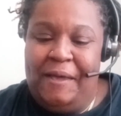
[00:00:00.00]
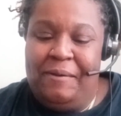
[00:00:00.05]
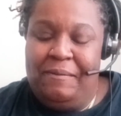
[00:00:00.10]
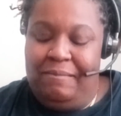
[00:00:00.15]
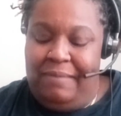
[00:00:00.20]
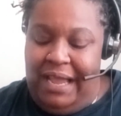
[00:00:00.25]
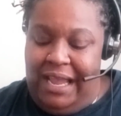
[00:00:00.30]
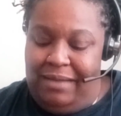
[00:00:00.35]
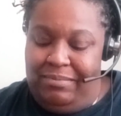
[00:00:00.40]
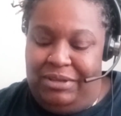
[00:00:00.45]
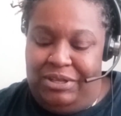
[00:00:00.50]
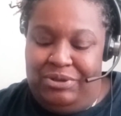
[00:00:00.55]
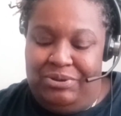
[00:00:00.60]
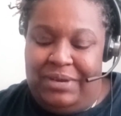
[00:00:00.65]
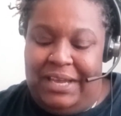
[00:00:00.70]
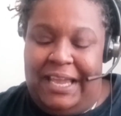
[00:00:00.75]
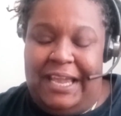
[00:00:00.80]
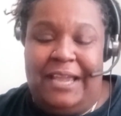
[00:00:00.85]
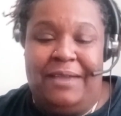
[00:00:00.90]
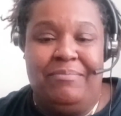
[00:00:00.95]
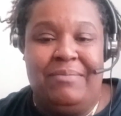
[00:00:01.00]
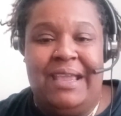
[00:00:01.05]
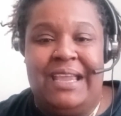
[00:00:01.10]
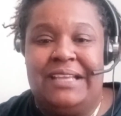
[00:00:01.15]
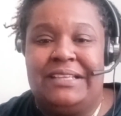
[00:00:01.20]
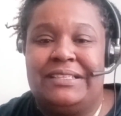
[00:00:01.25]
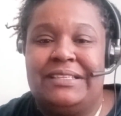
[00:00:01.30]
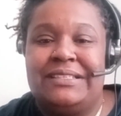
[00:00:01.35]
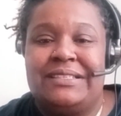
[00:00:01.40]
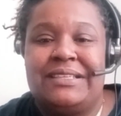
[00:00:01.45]
Baby, you can't
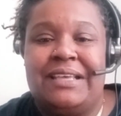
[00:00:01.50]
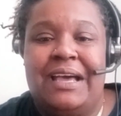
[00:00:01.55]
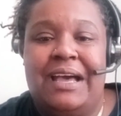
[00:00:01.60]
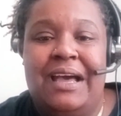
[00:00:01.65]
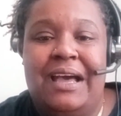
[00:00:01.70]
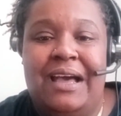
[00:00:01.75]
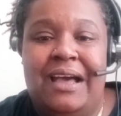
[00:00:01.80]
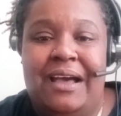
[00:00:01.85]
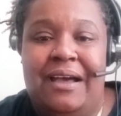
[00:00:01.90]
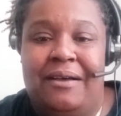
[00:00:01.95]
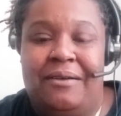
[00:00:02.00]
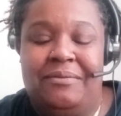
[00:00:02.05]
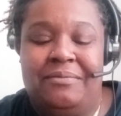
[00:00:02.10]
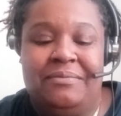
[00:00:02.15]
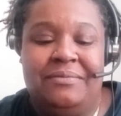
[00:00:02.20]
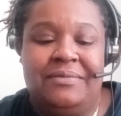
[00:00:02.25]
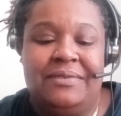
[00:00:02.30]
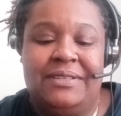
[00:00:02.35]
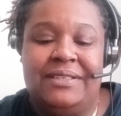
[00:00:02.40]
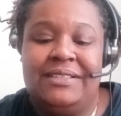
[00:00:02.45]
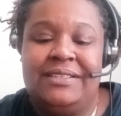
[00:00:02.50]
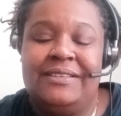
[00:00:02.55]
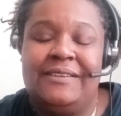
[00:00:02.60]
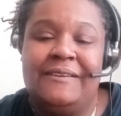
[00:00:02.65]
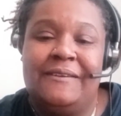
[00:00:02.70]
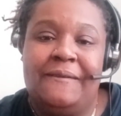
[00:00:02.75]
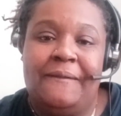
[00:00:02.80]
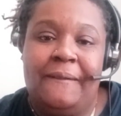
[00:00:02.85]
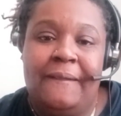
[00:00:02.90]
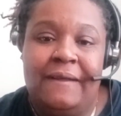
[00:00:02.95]
make this up.
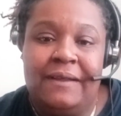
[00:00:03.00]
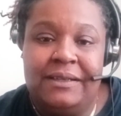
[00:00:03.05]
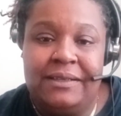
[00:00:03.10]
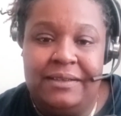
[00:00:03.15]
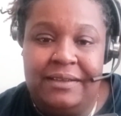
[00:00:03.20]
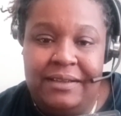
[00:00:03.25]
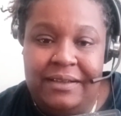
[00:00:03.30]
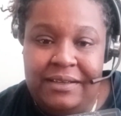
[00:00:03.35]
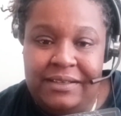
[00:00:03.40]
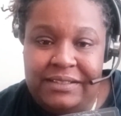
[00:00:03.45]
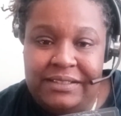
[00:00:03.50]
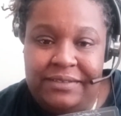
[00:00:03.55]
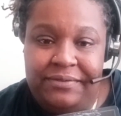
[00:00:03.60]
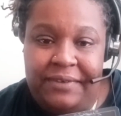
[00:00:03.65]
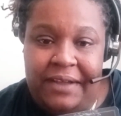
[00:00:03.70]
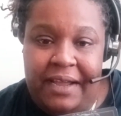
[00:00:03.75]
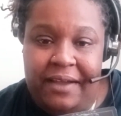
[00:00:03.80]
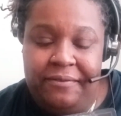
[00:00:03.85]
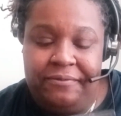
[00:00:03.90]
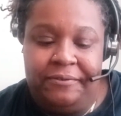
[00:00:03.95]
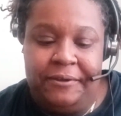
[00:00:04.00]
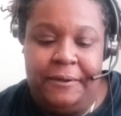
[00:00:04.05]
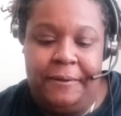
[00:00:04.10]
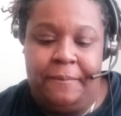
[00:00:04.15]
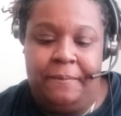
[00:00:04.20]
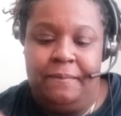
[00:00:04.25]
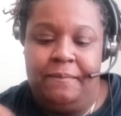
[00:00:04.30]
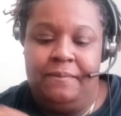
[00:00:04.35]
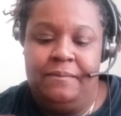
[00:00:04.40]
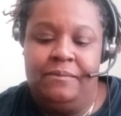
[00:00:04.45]
Divine
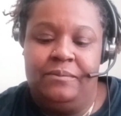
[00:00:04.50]
Fem.